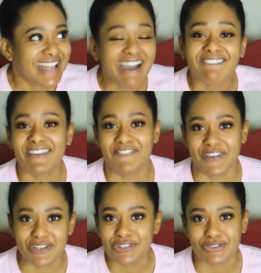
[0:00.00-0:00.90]
That
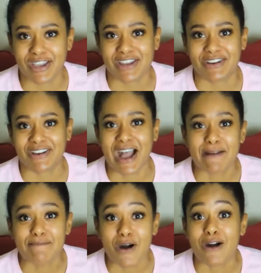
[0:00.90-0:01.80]
refrigerator
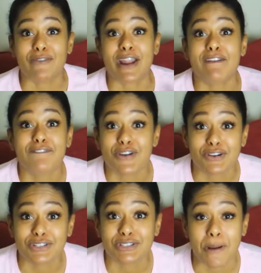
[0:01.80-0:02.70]
I bought when I
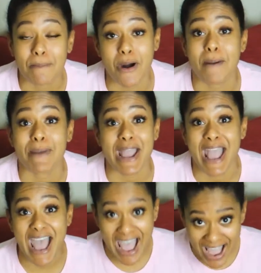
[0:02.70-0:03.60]
first bought my
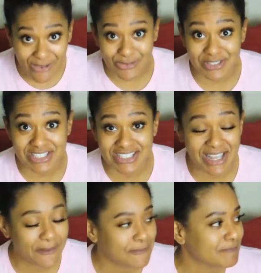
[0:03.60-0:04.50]
house.
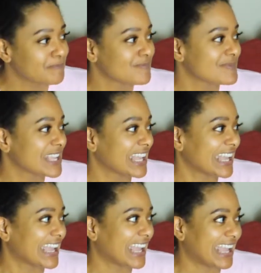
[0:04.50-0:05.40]

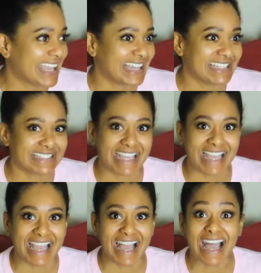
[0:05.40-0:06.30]
And
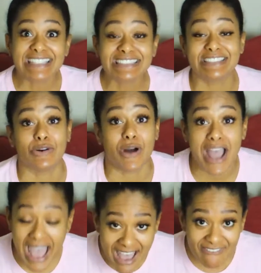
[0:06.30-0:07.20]
I still
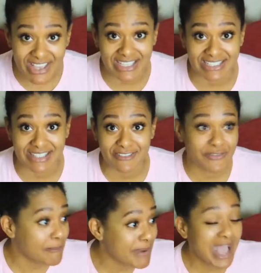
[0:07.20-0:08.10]
have it
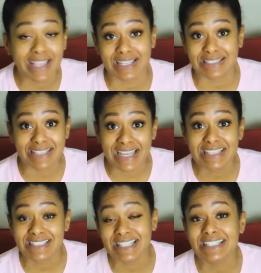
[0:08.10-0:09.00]
from back in
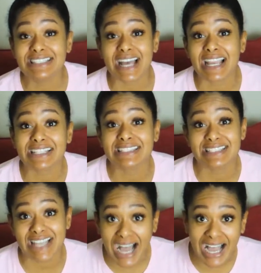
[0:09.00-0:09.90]

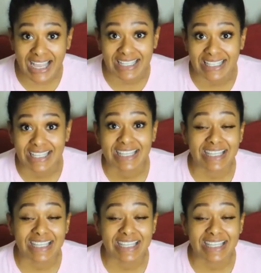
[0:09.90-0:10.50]
1999.